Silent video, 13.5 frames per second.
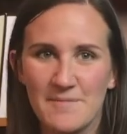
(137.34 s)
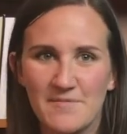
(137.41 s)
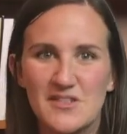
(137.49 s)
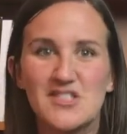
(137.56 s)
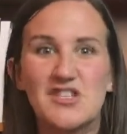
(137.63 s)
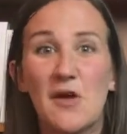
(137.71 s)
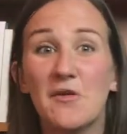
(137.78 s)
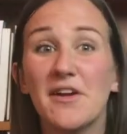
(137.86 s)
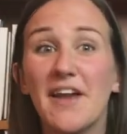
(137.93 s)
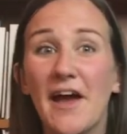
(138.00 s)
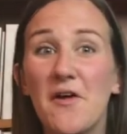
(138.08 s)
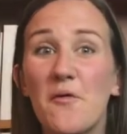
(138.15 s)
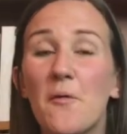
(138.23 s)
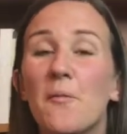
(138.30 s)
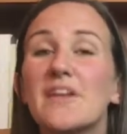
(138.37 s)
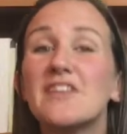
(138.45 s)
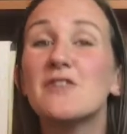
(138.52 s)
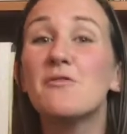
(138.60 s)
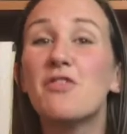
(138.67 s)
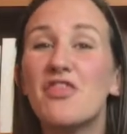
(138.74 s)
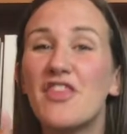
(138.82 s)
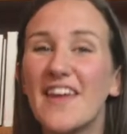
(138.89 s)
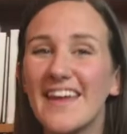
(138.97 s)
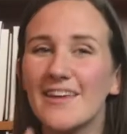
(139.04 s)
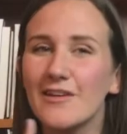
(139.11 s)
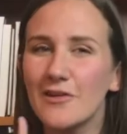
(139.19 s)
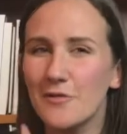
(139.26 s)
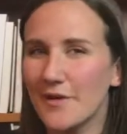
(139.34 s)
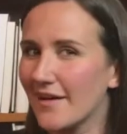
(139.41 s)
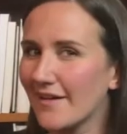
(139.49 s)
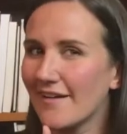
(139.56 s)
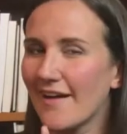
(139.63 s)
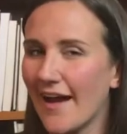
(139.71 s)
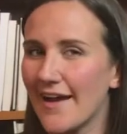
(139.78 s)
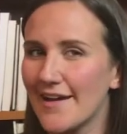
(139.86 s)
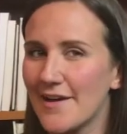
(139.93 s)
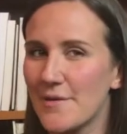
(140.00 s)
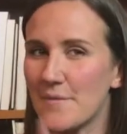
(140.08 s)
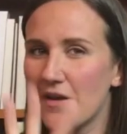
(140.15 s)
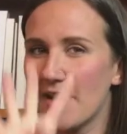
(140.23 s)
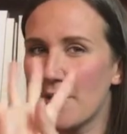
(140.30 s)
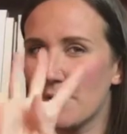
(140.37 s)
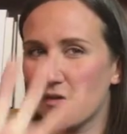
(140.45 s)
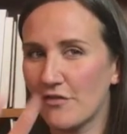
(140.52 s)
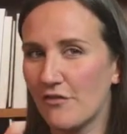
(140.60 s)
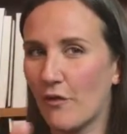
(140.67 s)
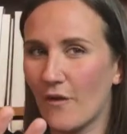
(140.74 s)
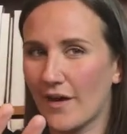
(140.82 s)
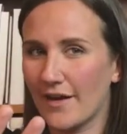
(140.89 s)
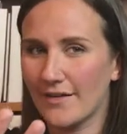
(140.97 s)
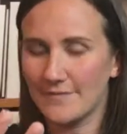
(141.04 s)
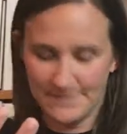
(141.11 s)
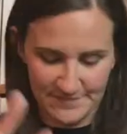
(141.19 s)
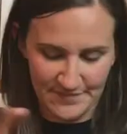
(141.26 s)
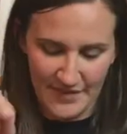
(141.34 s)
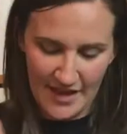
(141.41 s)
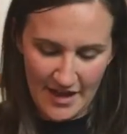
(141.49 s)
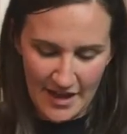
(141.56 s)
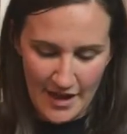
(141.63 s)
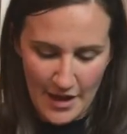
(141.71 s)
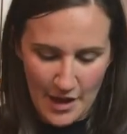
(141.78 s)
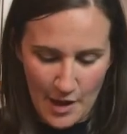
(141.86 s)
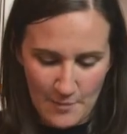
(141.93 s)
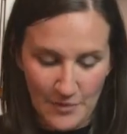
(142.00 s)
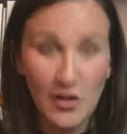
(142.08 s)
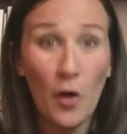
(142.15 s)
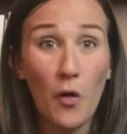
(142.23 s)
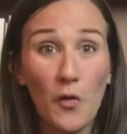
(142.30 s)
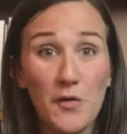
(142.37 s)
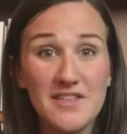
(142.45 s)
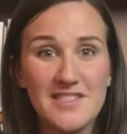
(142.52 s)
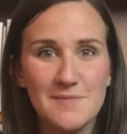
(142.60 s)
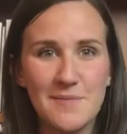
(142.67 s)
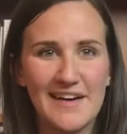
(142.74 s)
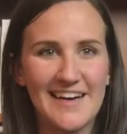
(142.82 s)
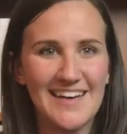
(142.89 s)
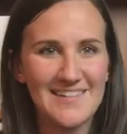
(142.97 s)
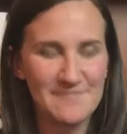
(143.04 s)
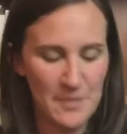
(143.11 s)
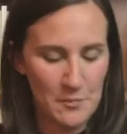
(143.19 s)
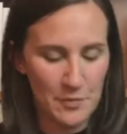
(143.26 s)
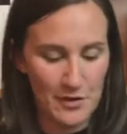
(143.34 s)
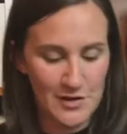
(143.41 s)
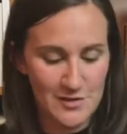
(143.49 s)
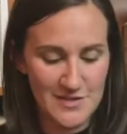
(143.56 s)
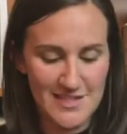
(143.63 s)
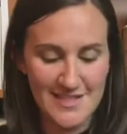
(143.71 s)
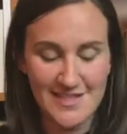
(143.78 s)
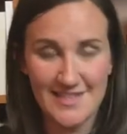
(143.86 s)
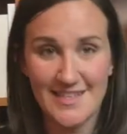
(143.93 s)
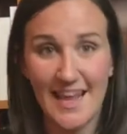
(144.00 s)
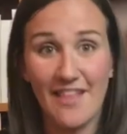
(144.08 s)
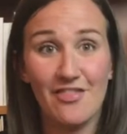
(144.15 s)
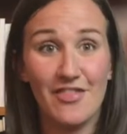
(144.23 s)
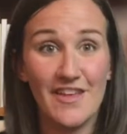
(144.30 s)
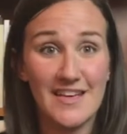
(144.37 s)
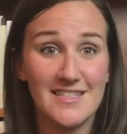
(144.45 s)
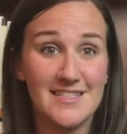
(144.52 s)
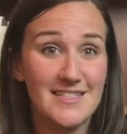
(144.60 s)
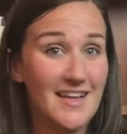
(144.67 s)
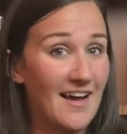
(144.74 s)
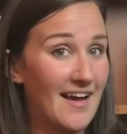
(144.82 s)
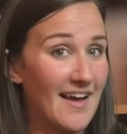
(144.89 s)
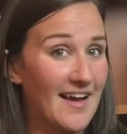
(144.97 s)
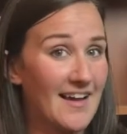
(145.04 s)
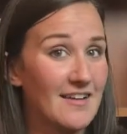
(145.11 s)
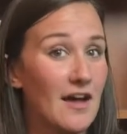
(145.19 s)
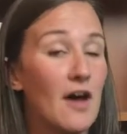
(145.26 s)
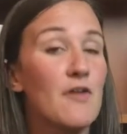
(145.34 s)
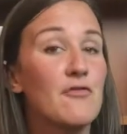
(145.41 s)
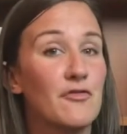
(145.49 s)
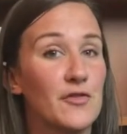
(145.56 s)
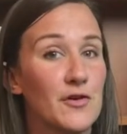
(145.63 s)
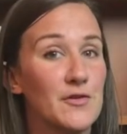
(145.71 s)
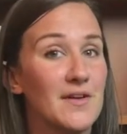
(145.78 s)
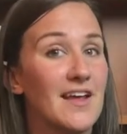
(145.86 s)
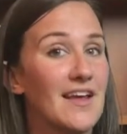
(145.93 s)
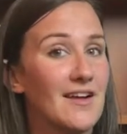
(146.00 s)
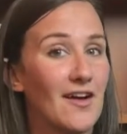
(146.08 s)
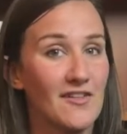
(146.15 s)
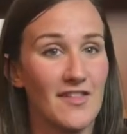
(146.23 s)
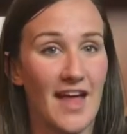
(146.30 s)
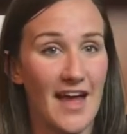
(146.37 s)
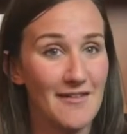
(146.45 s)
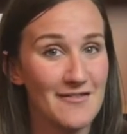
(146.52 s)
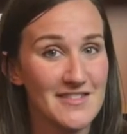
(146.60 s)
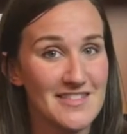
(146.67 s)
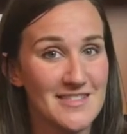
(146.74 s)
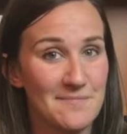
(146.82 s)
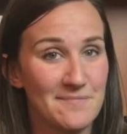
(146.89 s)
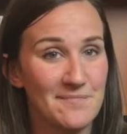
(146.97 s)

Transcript: Shout it out when you think you hear item number 4. But the Holy Spirit produces this kind of fruit in our lives.